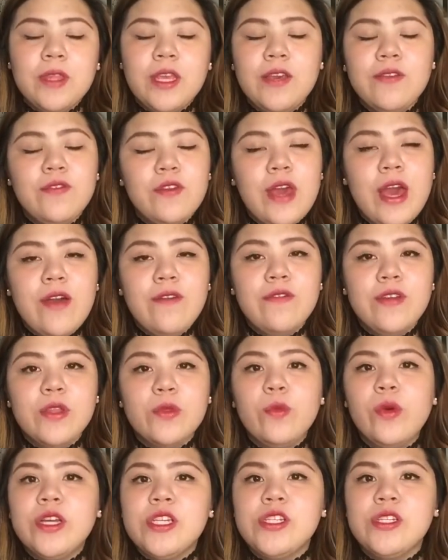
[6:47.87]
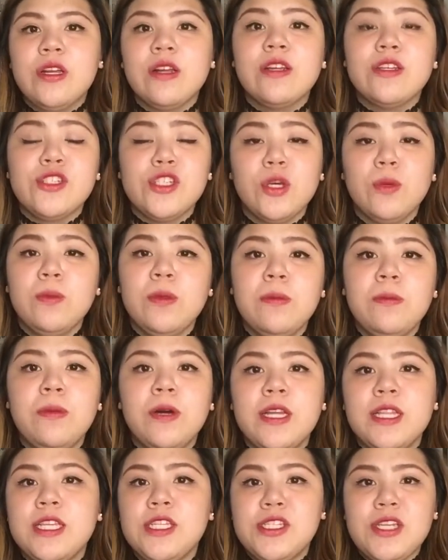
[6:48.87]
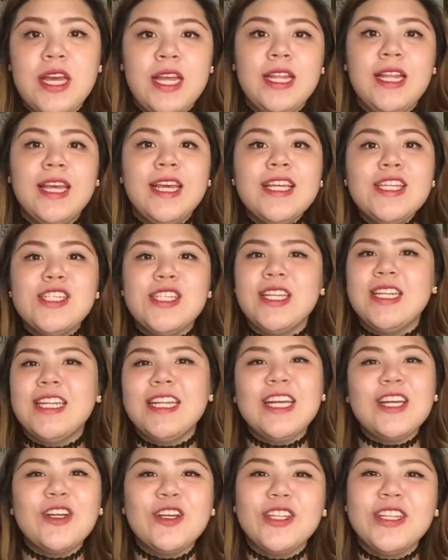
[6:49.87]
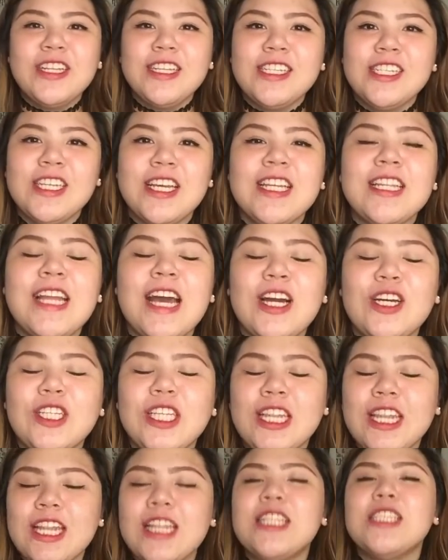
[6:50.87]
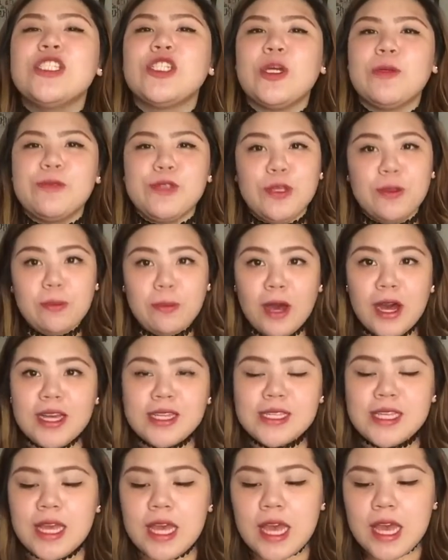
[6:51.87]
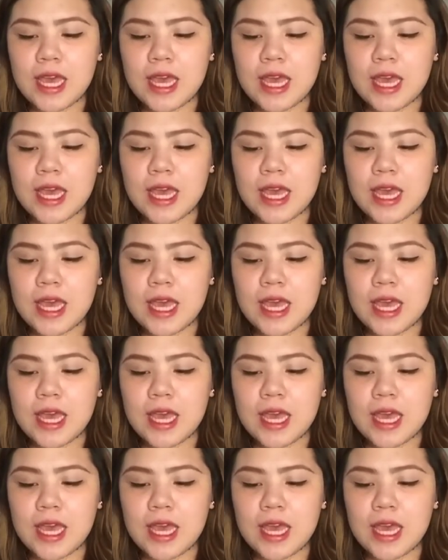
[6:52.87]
If you haven't watched our Chubby Bunny Challenge, ililink ko din siya down in the description box.